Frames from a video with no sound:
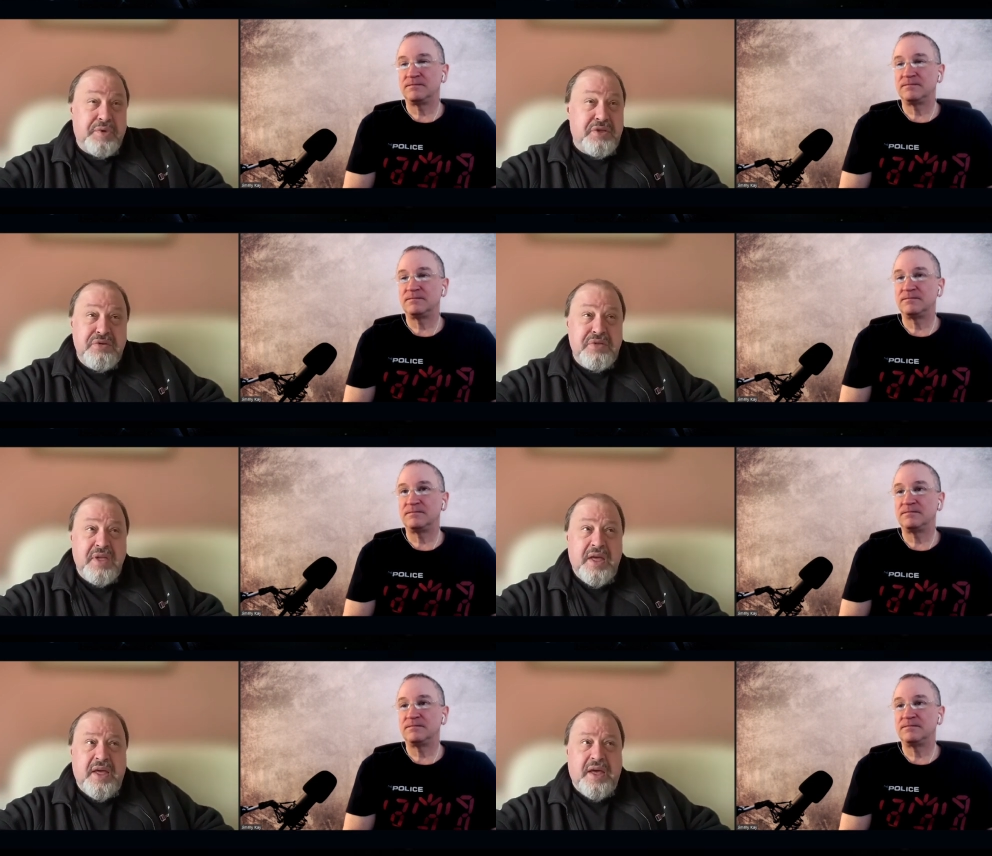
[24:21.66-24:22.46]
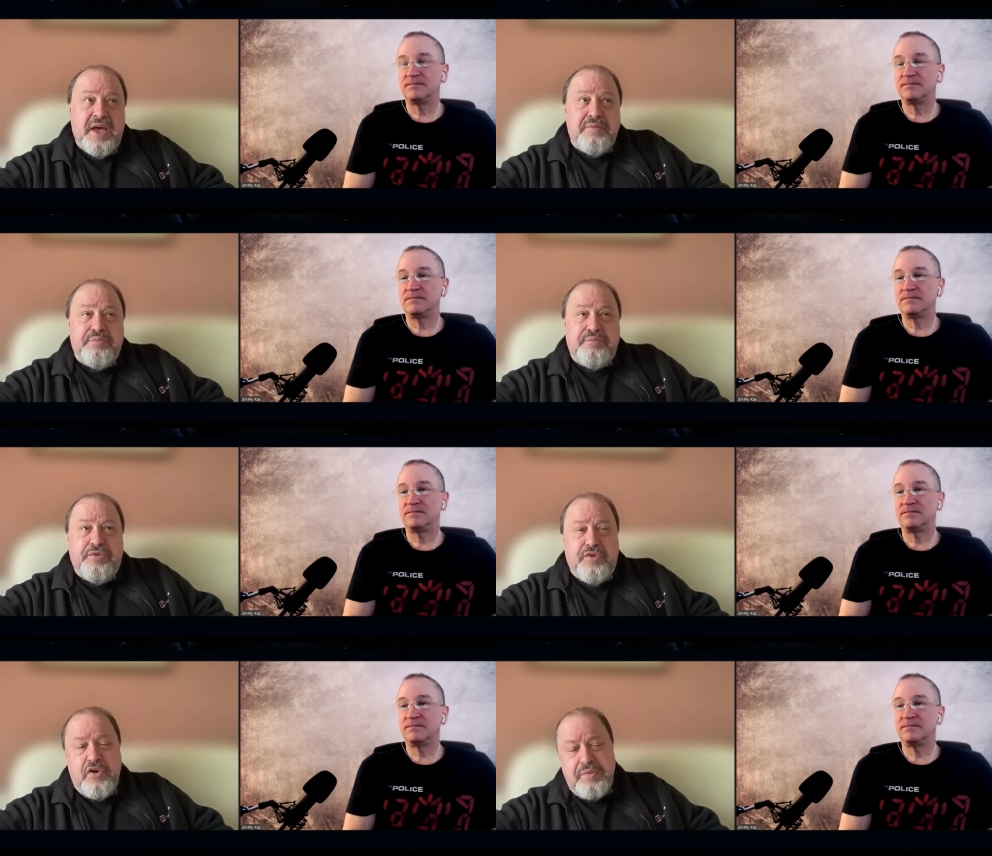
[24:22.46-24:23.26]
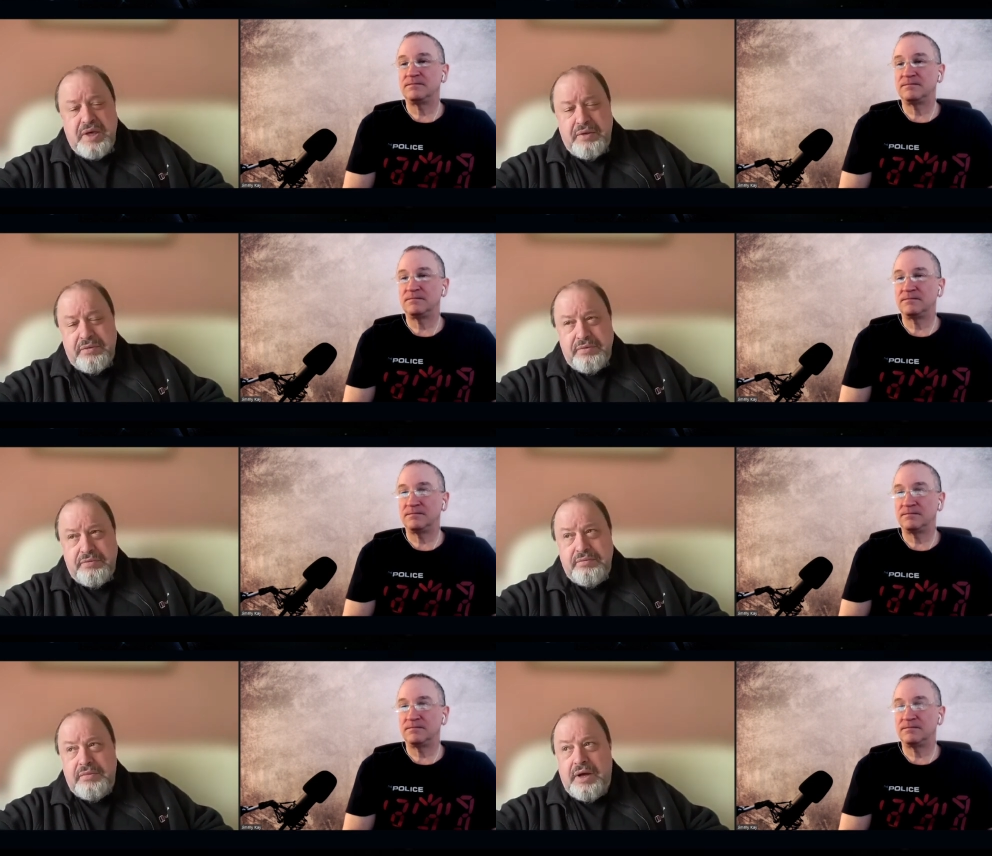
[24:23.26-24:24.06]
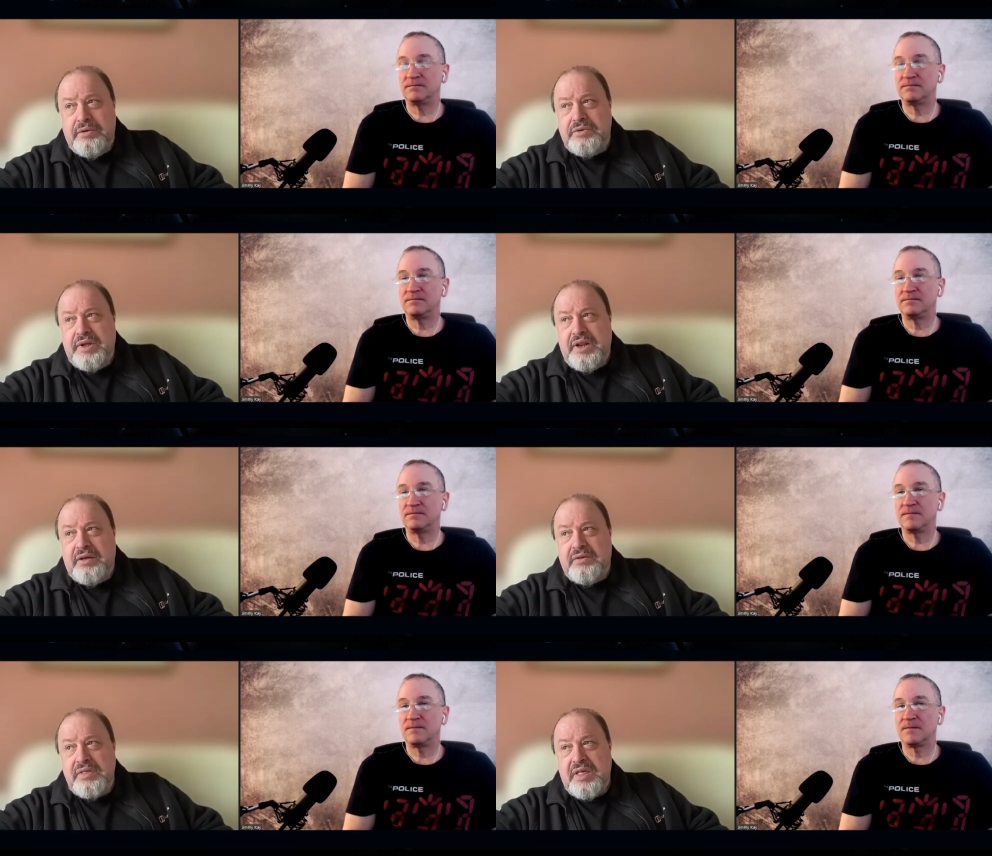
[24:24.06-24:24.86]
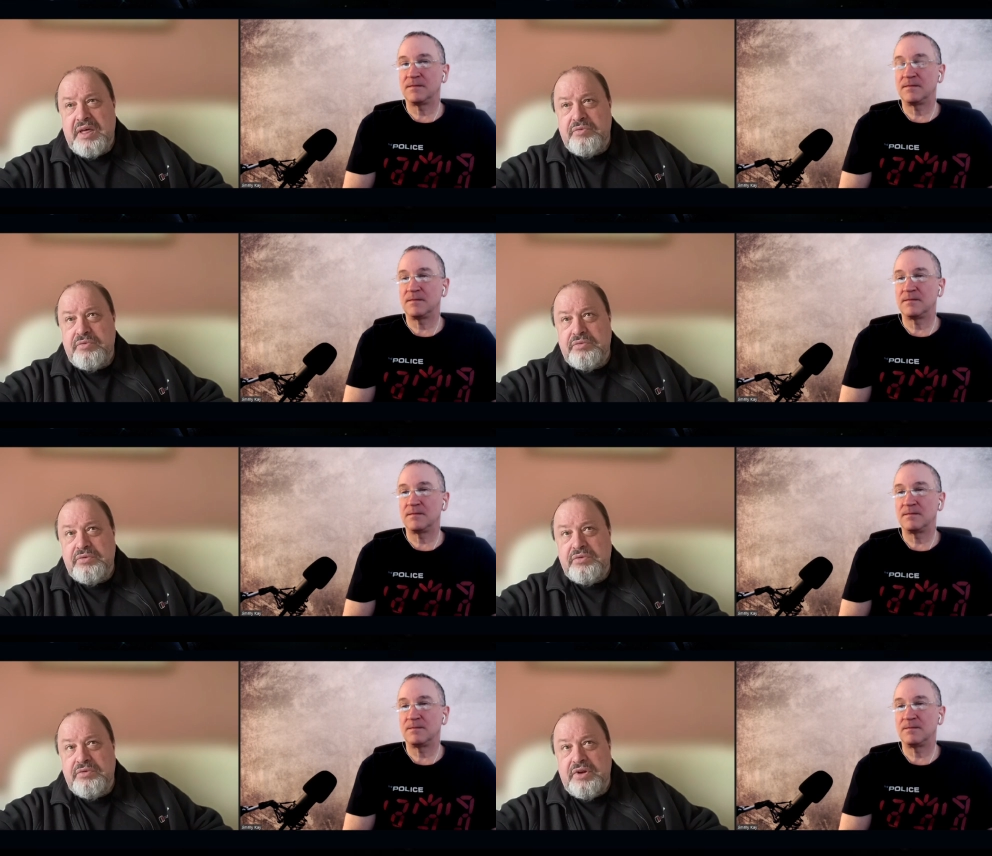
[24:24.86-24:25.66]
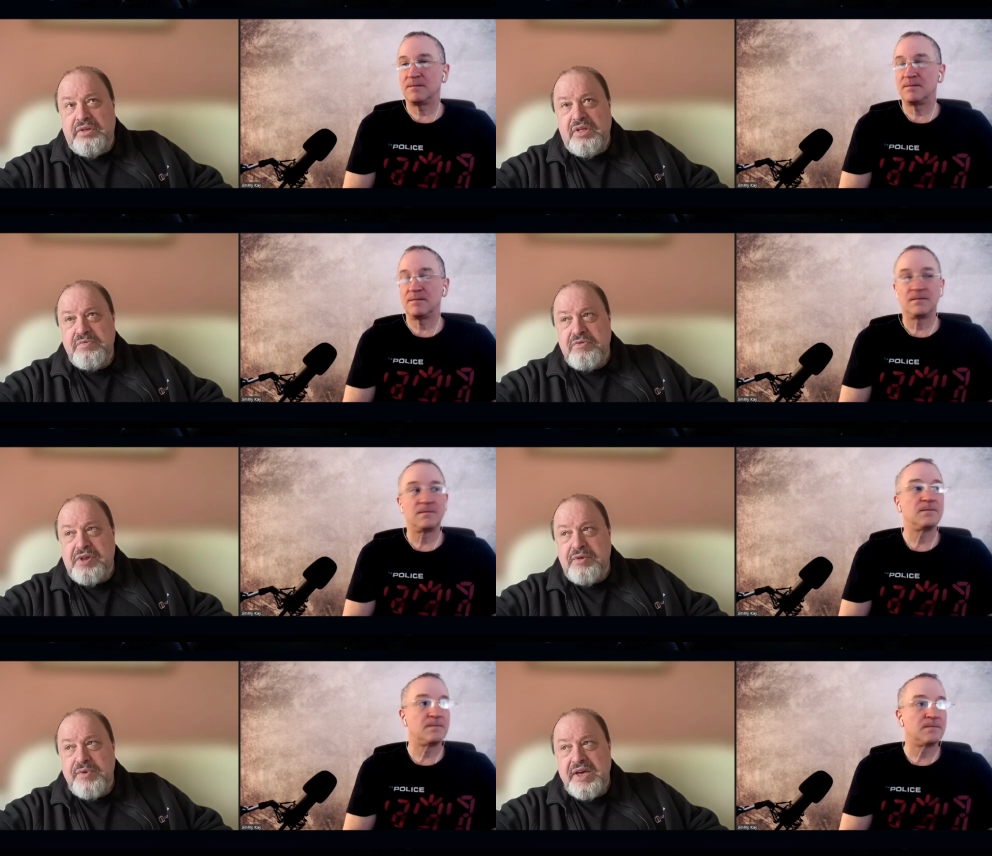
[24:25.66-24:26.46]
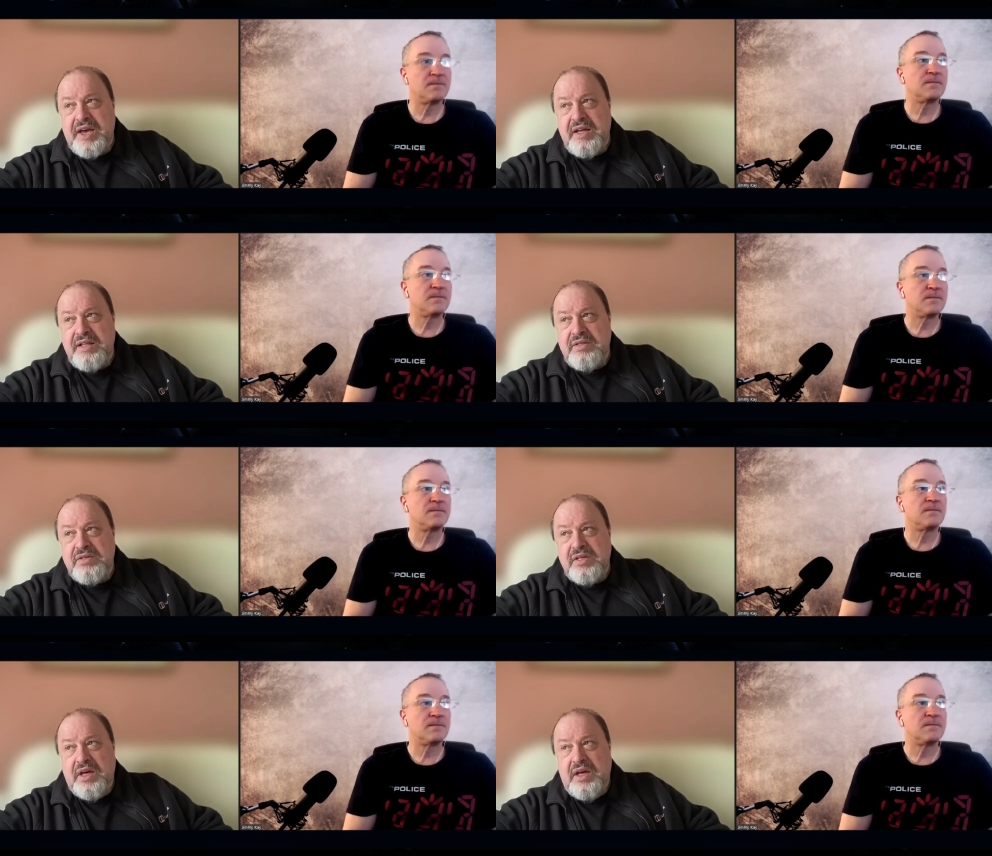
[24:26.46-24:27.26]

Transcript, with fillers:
Speaker 1: we're just in performing mode. You know, it's like to do these Marillion weekends,